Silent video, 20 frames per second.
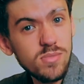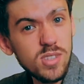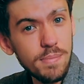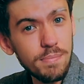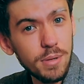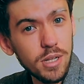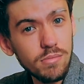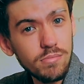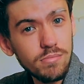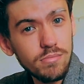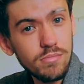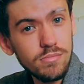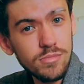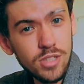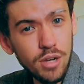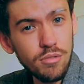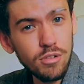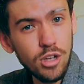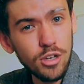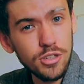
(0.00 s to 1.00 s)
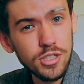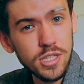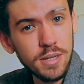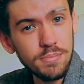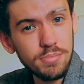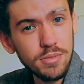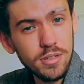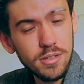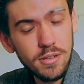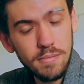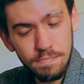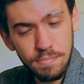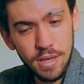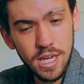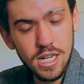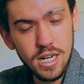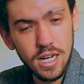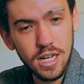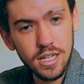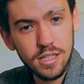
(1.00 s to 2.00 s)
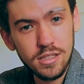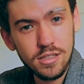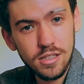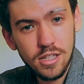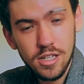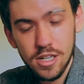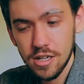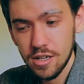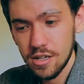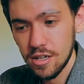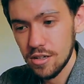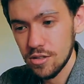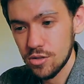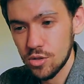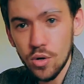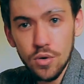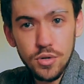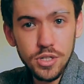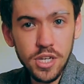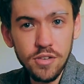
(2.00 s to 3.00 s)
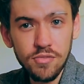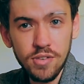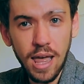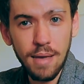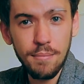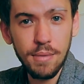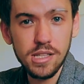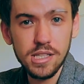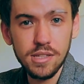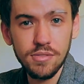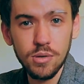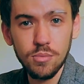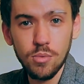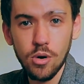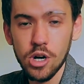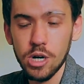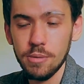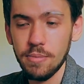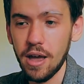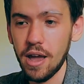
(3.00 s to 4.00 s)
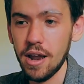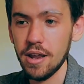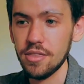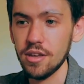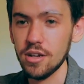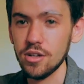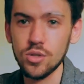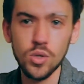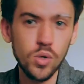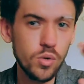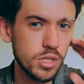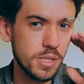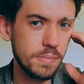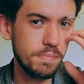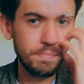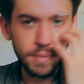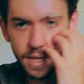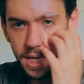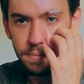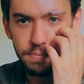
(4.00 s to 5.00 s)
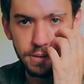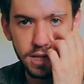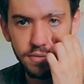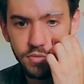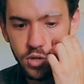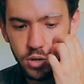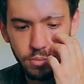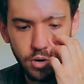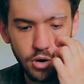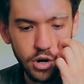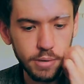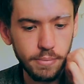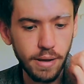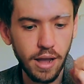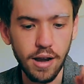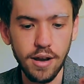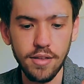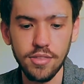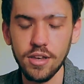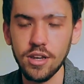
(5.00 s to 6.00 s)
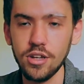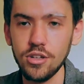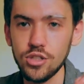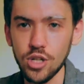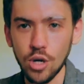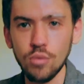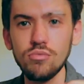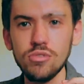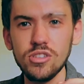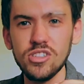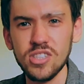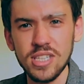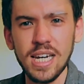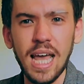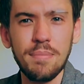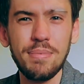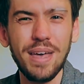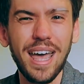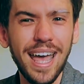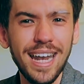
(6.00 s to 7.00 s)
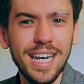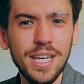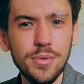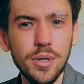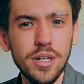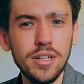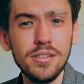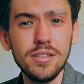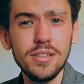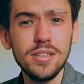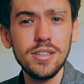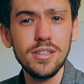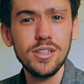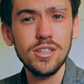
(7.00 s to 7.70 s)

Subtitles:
Simple. Don't gossip, be nice, talk to your flatmates if you're worried about anything, talk to people if you're worried about anything, and don't snap at anyone.